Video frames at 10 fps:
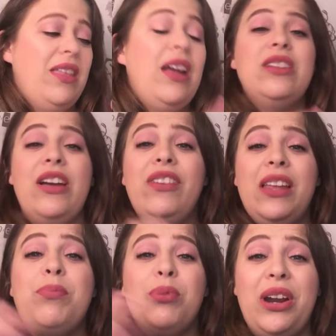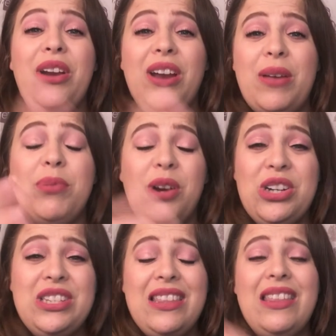They are definitely prettier in
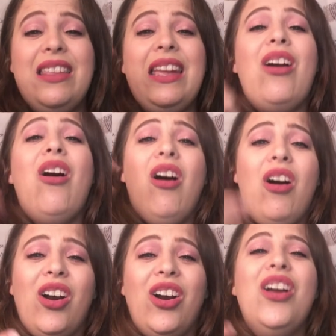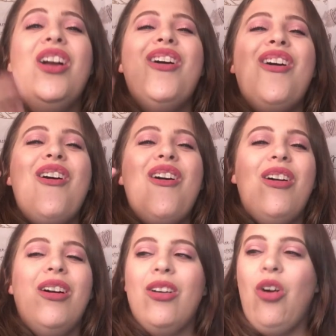person than they are
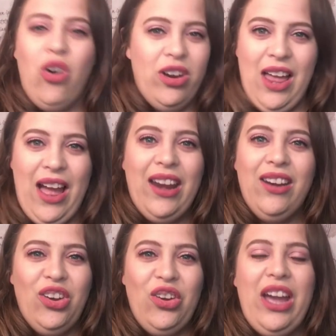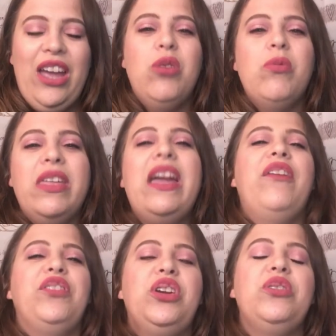online. Okay, you really
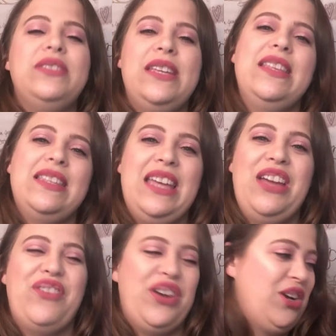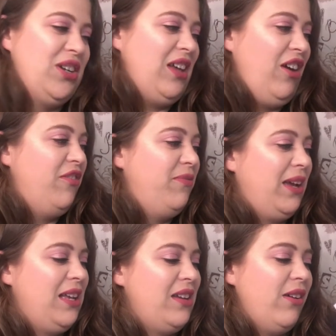have to go see this thing for yourself
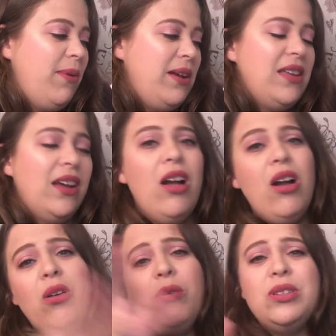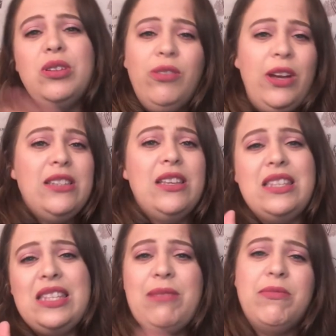because everybody's like, oh, well, Too Faced
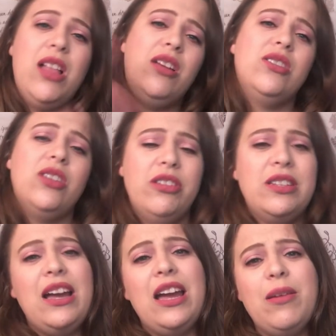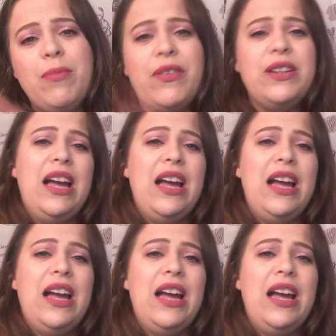has the same colors all the time, every